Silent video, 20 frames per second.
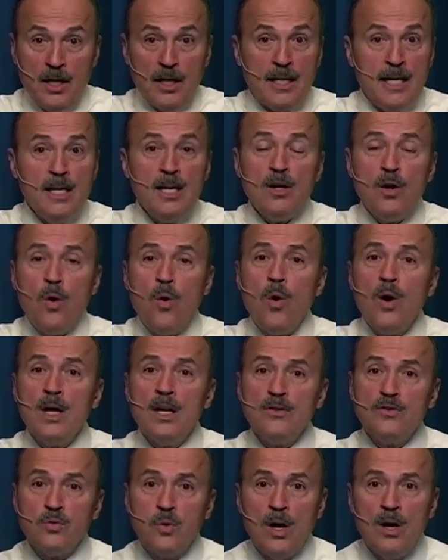Get a
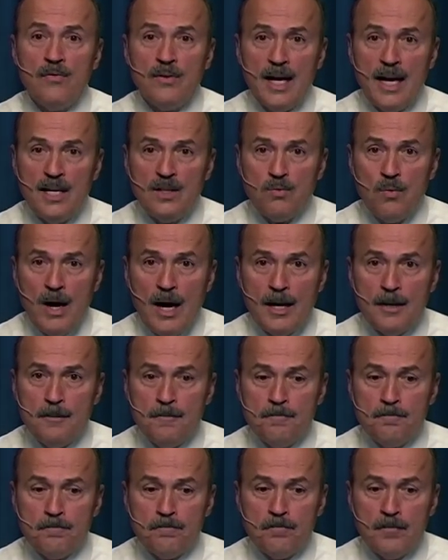coil of 12 gauge wire
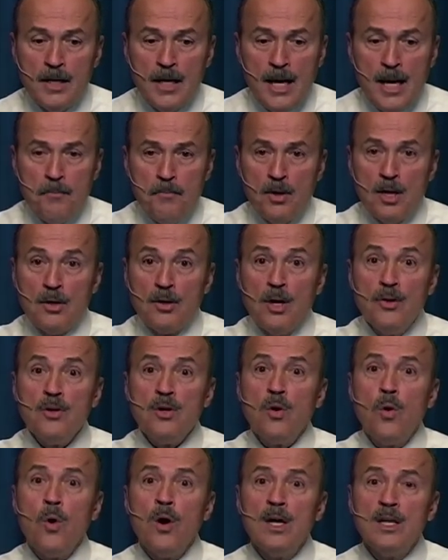and put another
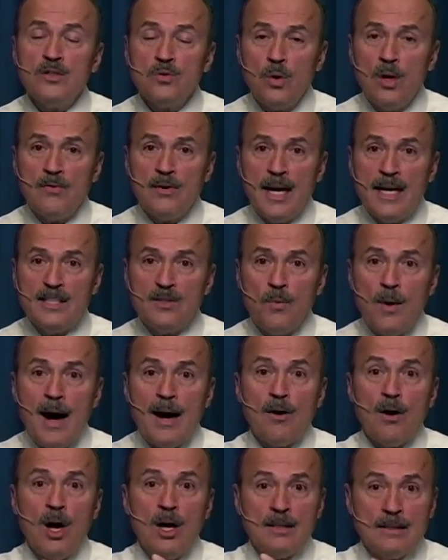coil of 12 gauge
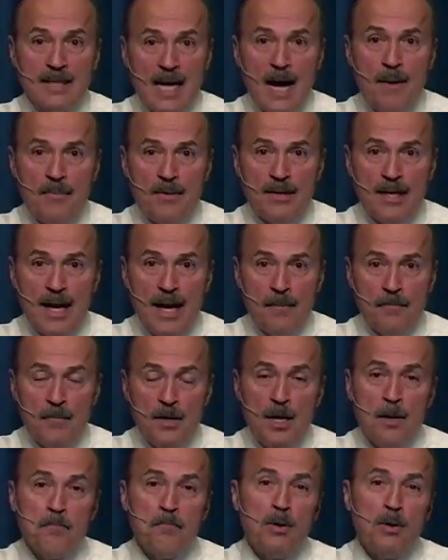wire on top of that.